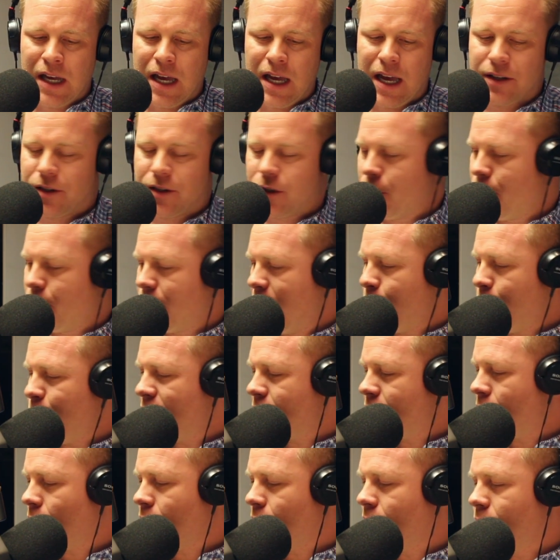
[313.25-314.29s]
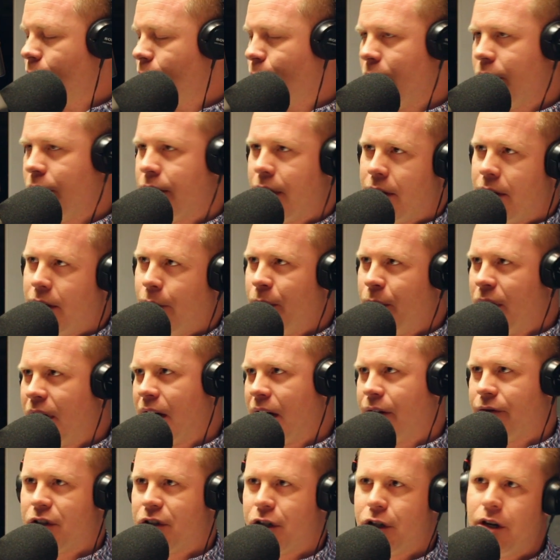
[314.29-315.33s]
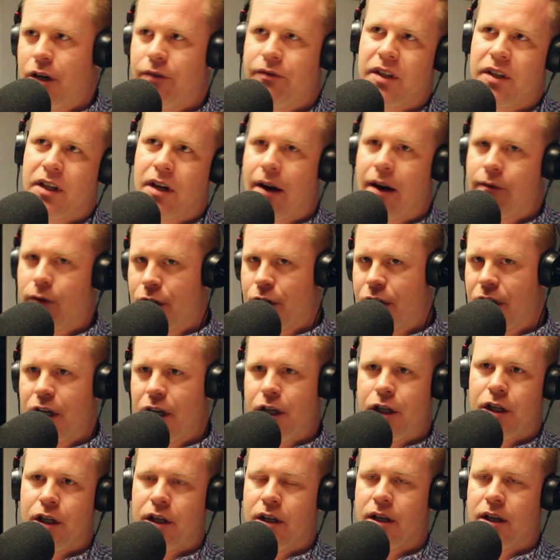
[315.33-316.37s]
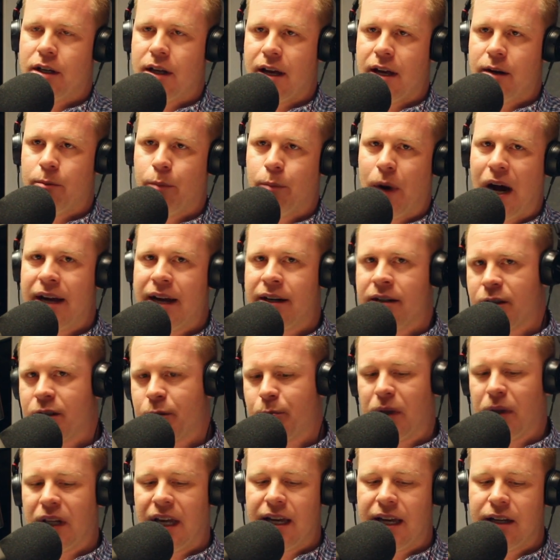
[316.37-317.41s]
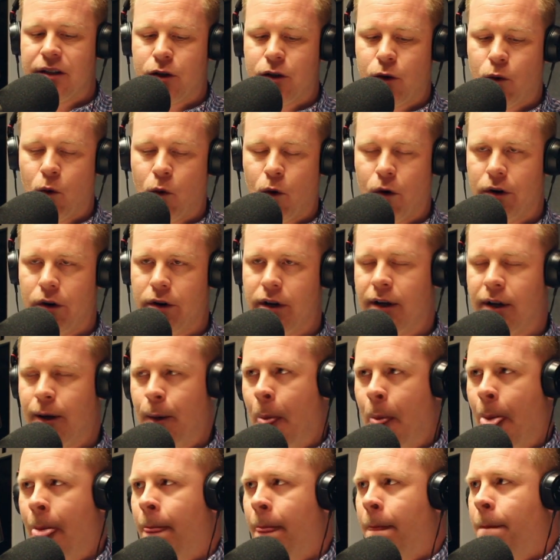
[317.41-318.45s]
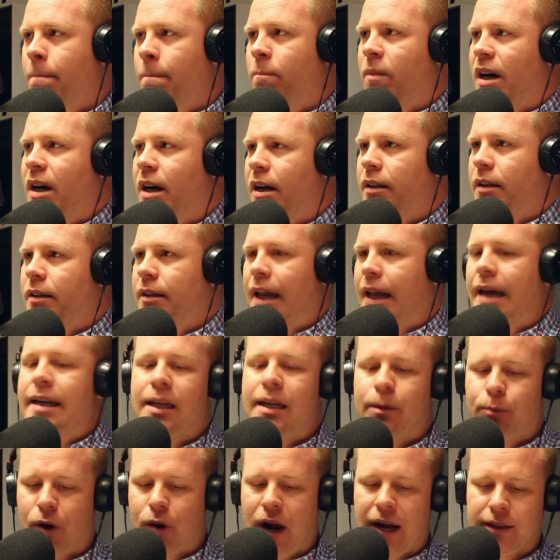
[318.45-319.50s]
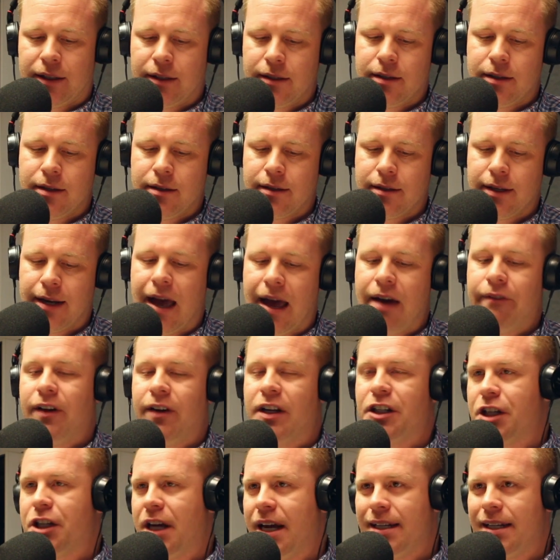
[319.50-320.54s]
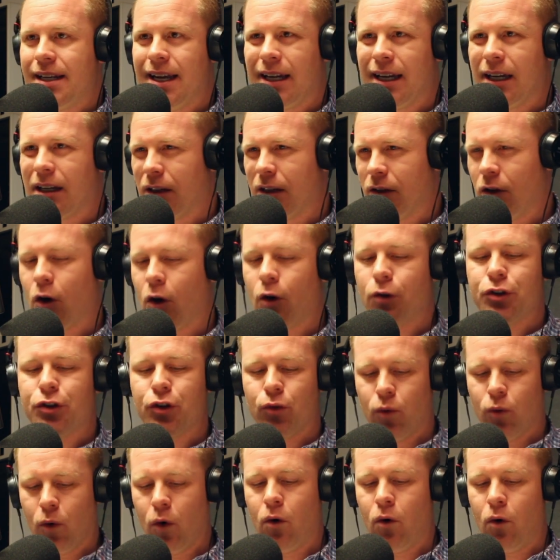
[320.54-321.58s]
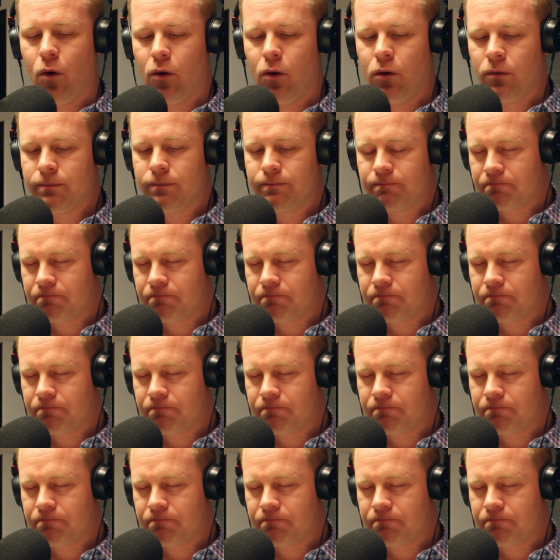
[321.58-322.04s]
And so then we talk, then we kind of shift the conversation and, and Biden's plan toward uh, lending practices and F H A taking a larger role